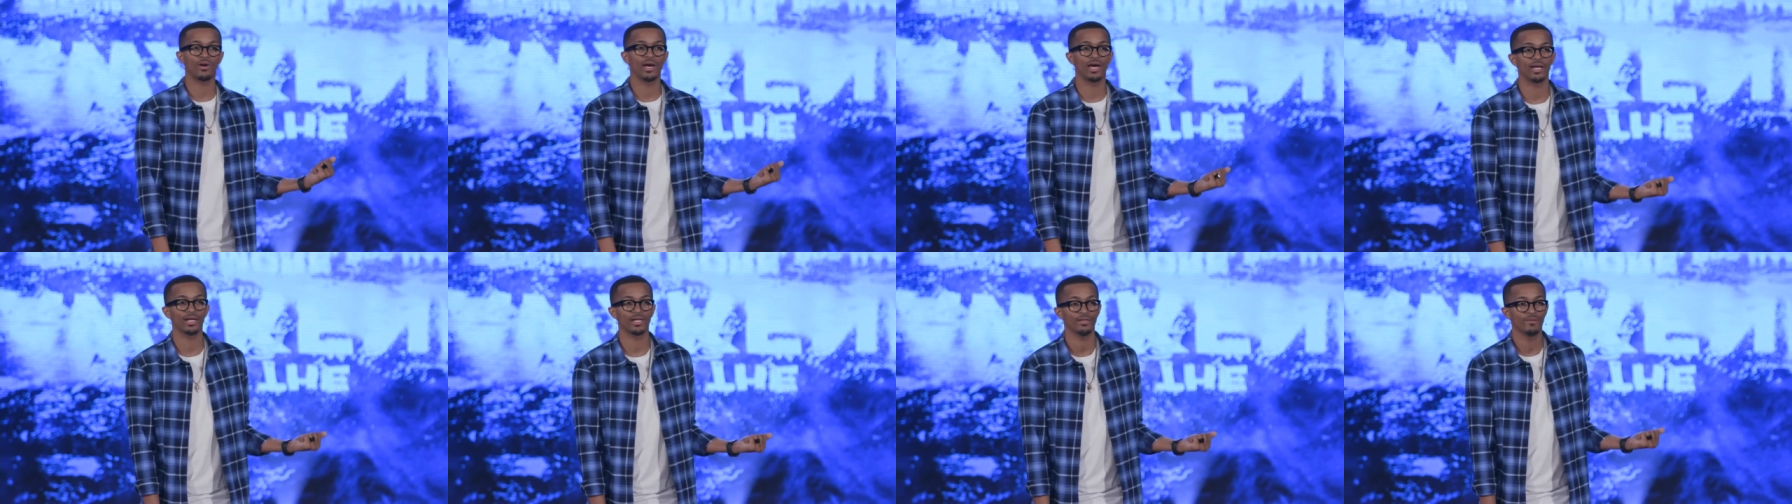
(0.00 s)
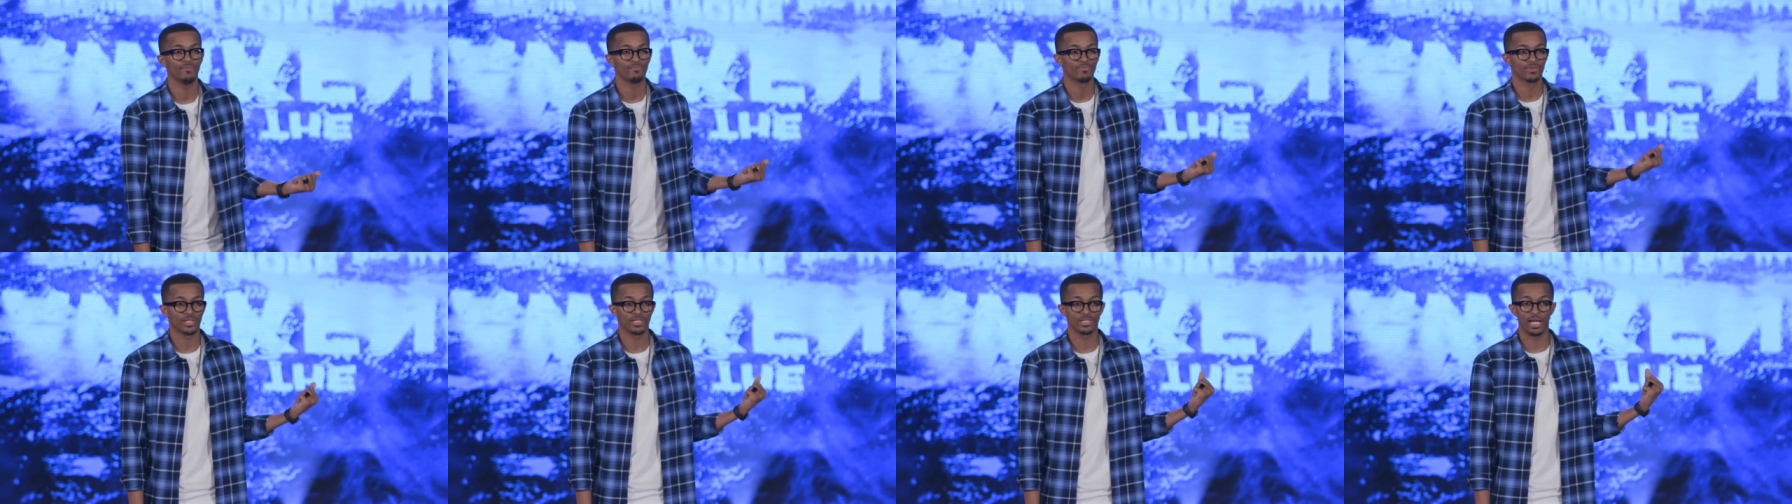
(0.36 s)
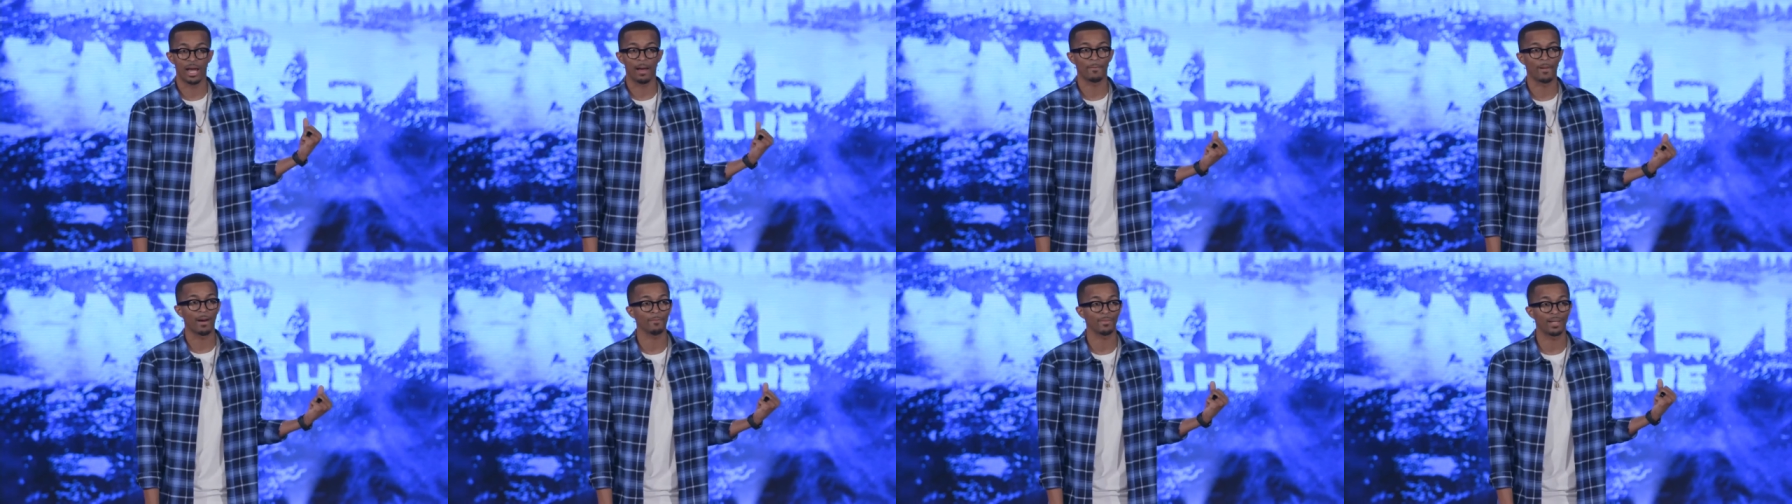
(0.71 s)
ready because
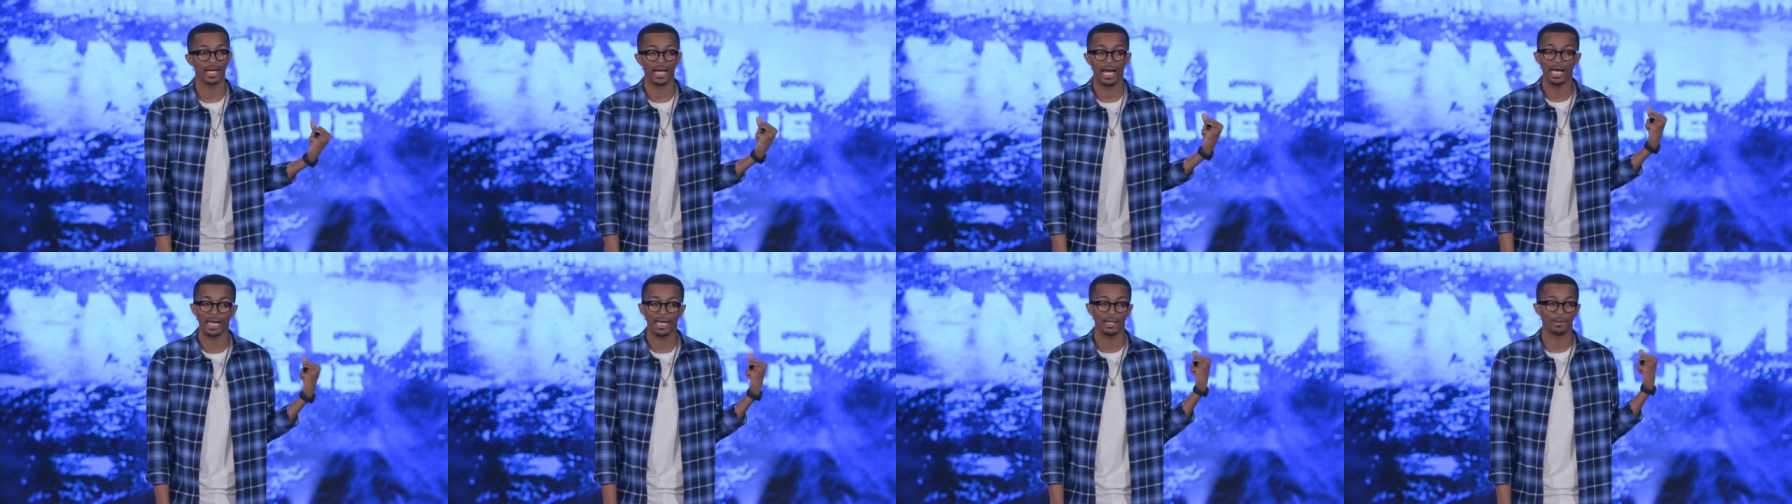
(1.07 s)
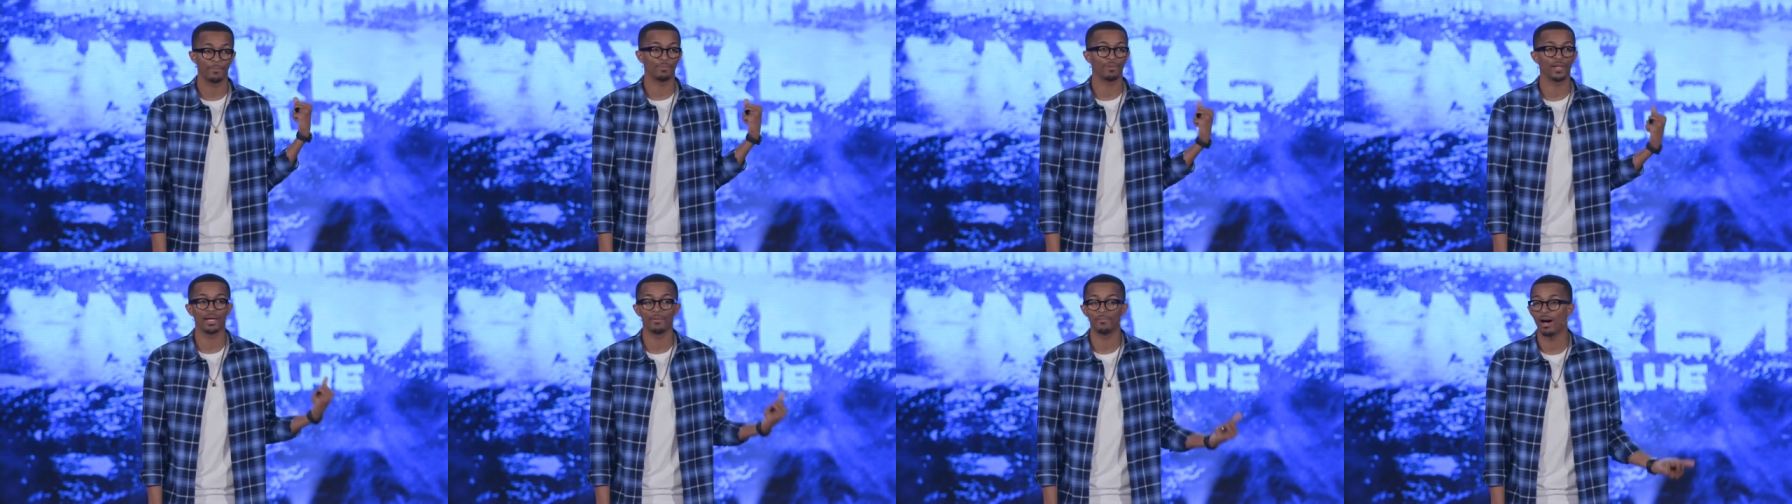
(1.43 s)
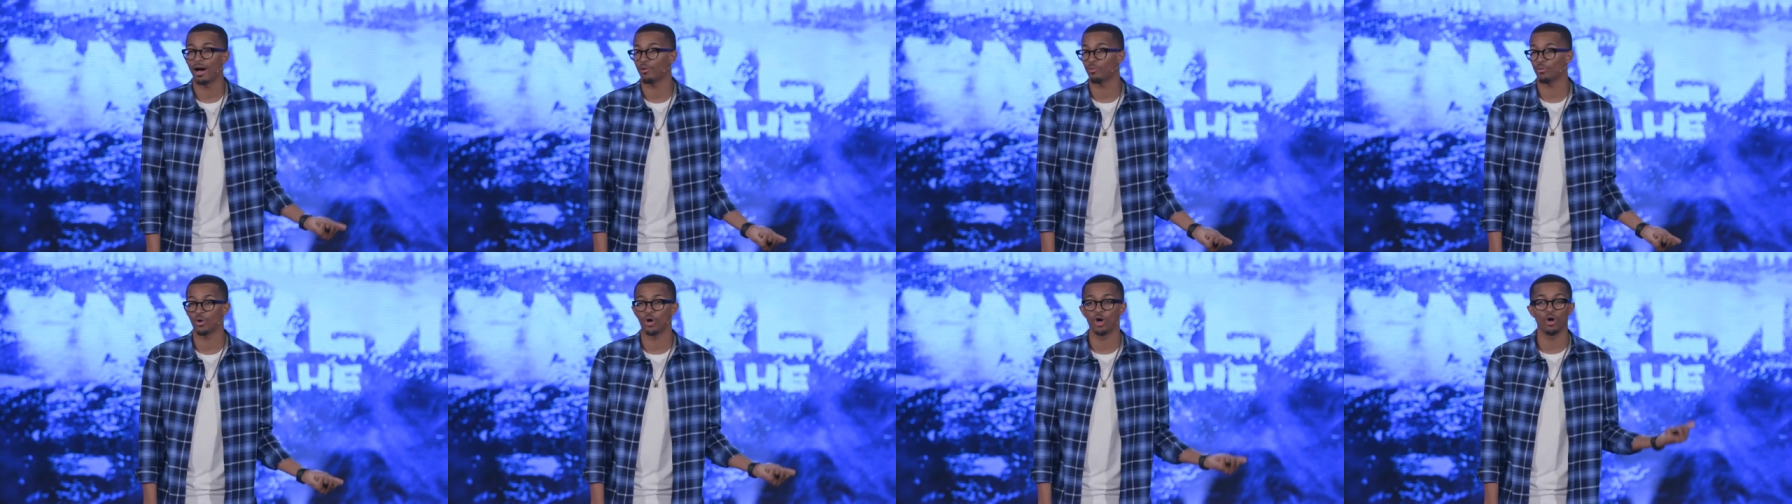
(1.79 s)
I'm, I'm, like, I got to play
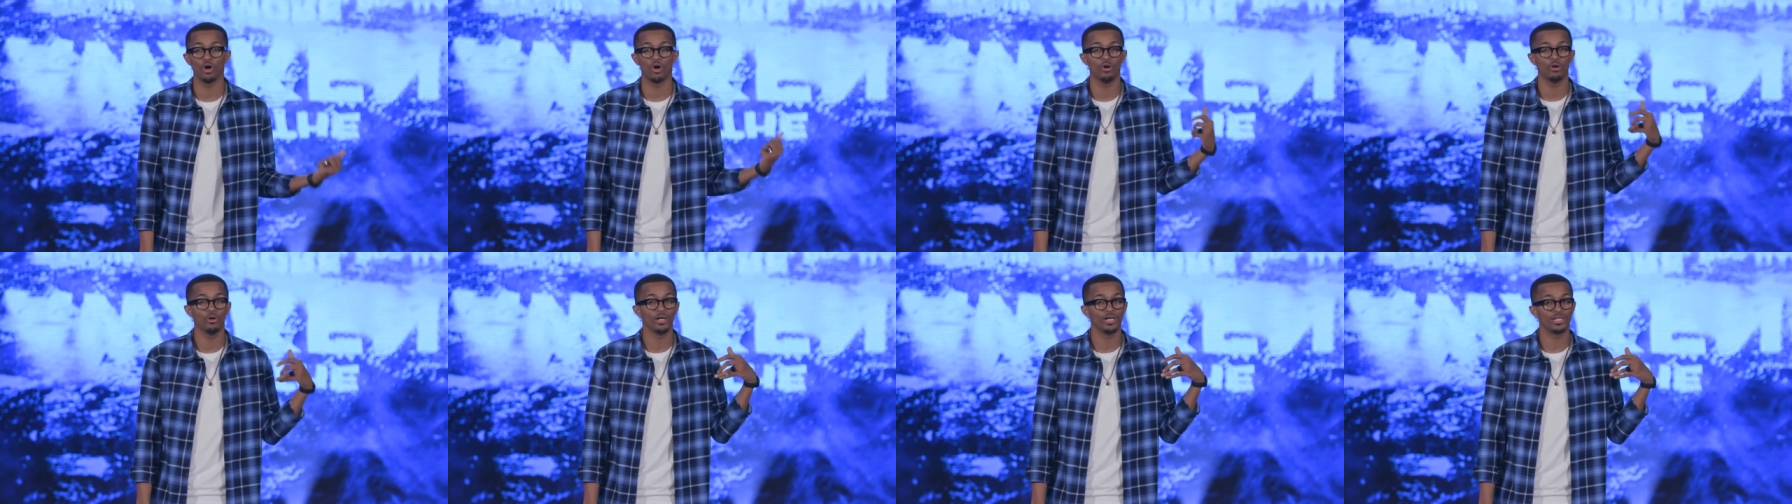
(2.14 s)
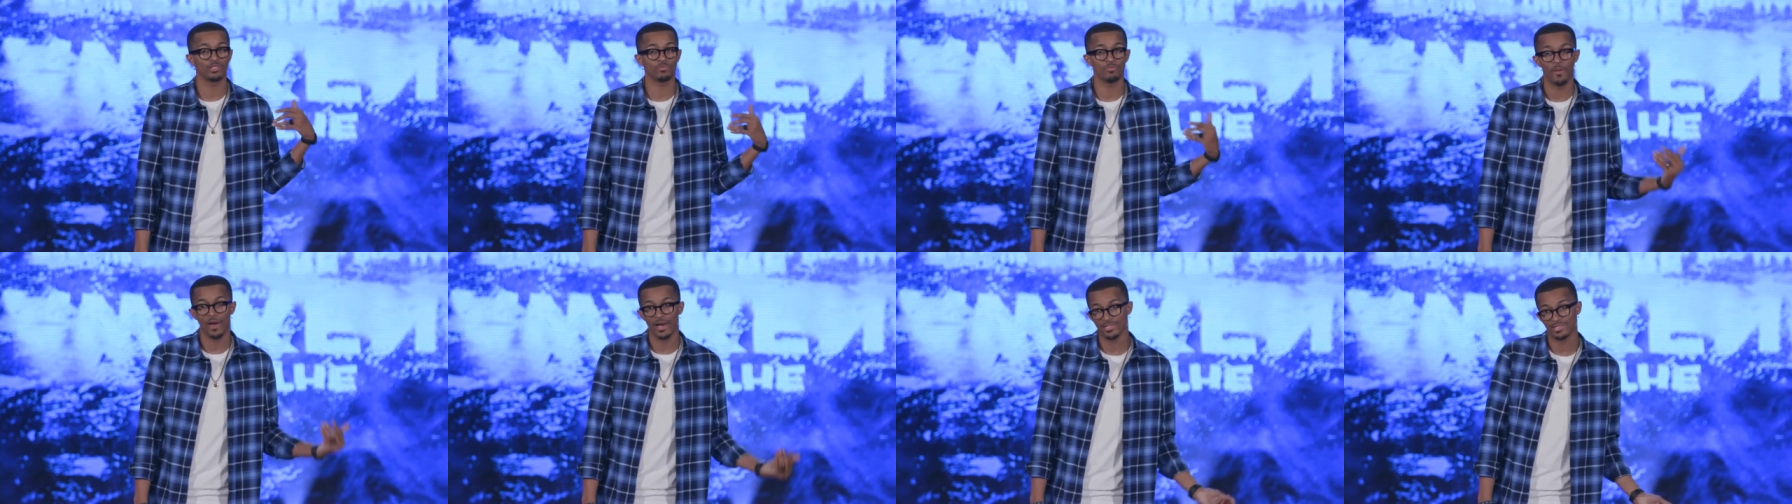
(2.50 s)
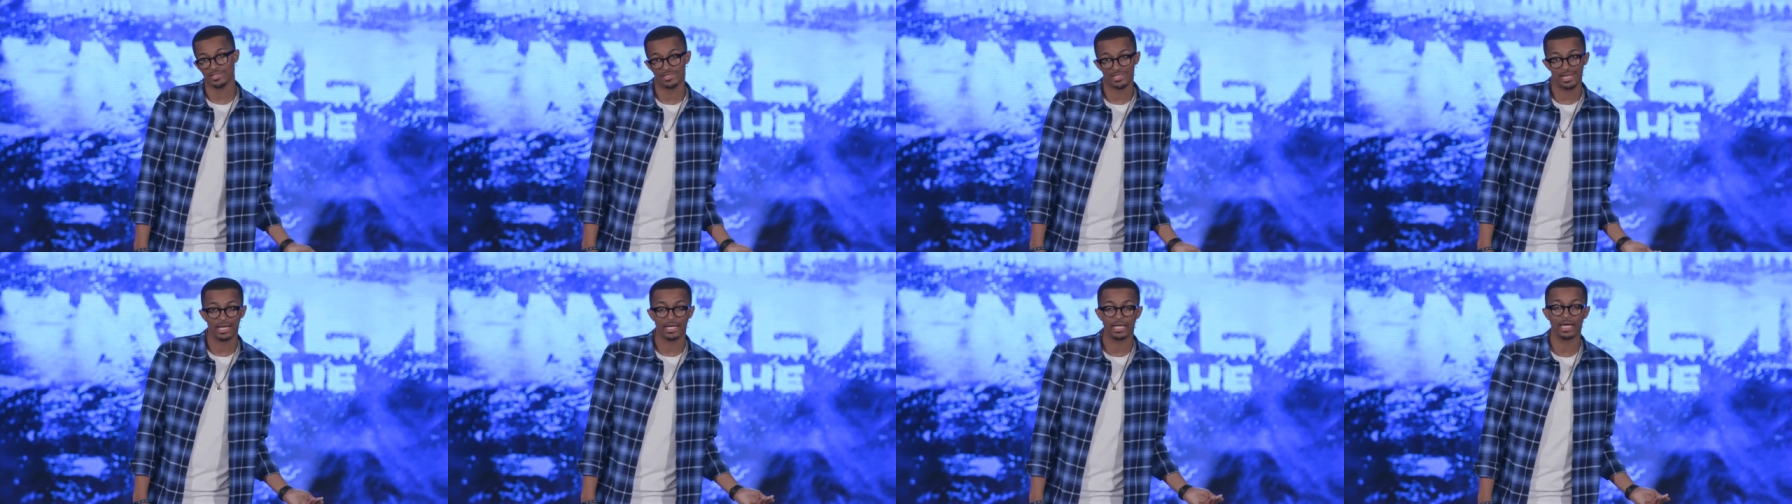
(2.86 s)
my role as best
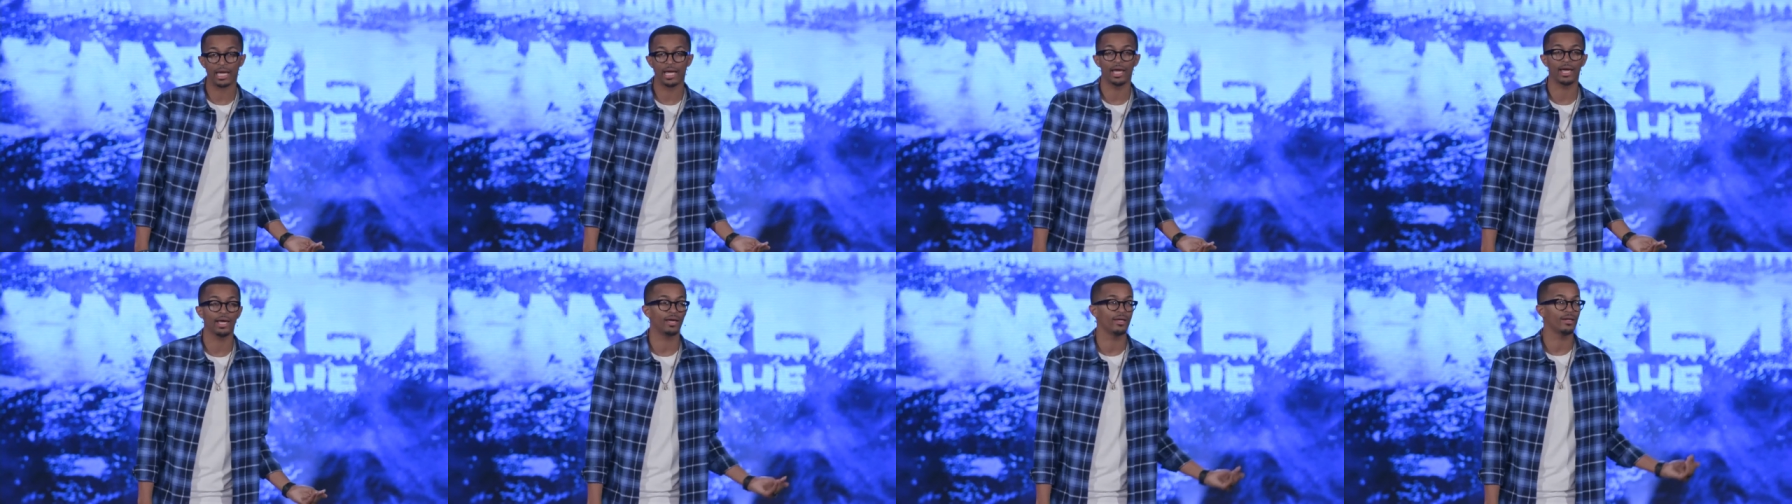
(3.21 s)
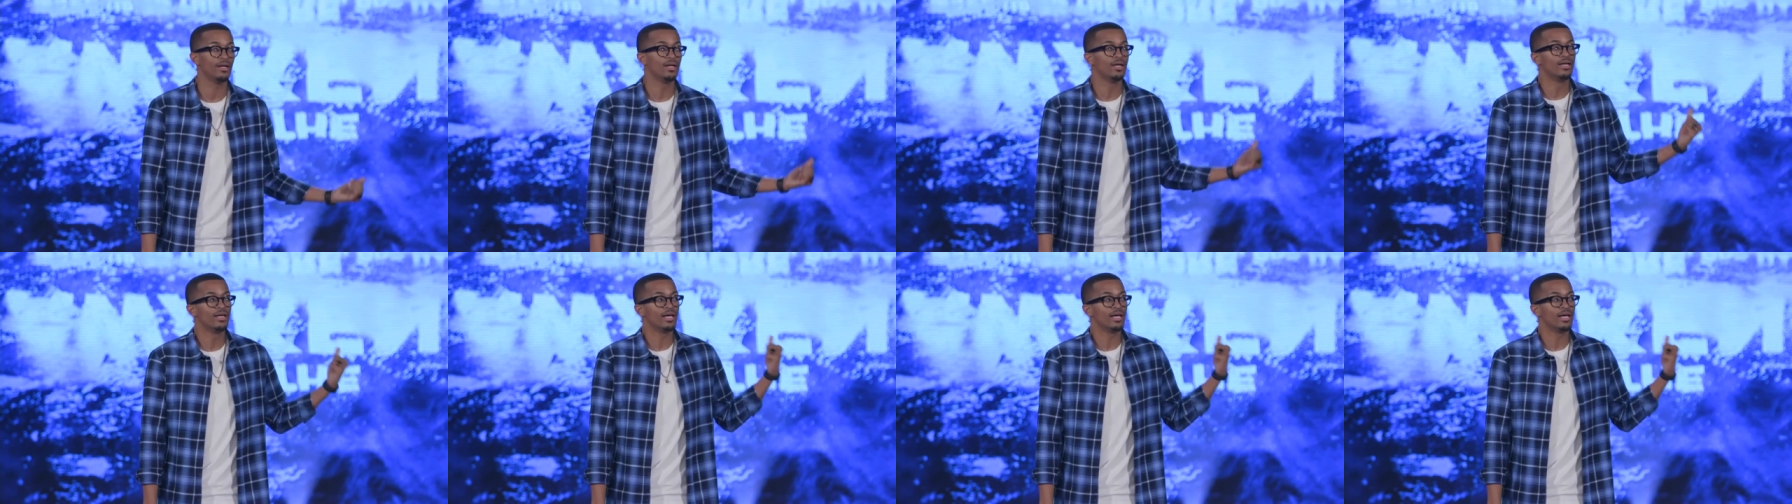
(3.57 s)
as I can.